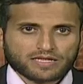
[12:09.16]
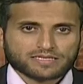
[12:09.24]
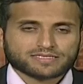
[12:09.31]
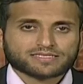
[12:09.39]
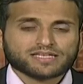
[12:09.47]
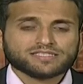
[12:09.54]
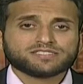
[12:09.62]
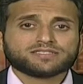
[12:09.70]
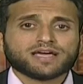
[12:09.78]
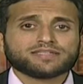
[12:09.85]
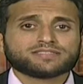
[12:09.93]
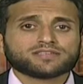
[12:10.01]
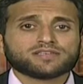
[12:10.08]
Such
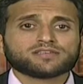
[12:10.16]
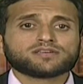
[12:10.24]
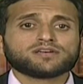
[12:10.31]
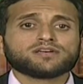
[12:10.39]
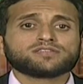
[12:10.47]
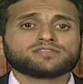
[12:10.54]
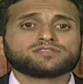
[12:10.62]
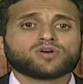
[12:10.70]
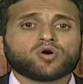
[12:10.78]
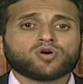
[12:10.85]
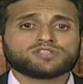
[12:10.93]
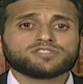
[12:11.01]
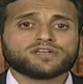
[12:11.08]
debts incurred in the
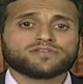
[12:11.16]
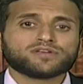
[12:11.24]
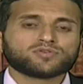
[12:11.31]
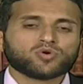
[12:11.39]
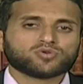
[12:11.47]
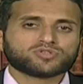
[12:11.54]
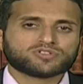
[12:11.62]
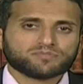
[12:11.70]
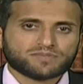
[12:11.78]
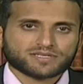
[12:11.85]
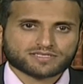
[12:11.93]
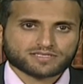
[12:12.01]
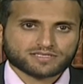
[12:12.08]
ordinary course of
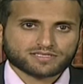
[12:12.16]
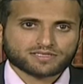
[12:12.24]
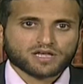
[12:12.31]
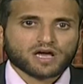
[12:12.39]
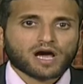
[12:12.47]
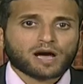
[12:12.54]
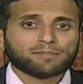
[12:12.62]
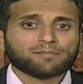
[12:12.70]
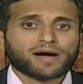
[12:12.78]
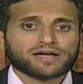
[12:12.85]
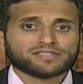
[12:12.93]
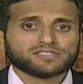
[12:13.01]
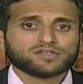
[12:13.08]
business are
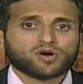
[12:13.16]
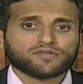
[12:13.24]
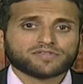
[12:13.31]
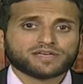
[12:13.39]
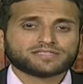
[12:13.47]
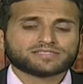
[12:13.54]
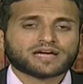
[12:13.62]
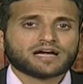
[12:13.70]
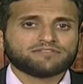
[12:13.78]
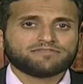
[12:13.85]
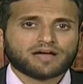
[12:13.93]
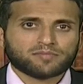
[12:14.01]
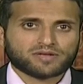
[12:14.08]
binding on the entire
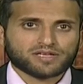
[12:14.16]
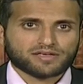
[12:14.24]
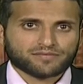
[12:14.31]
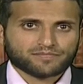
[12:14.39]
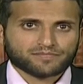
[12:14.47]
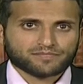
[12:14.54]
family.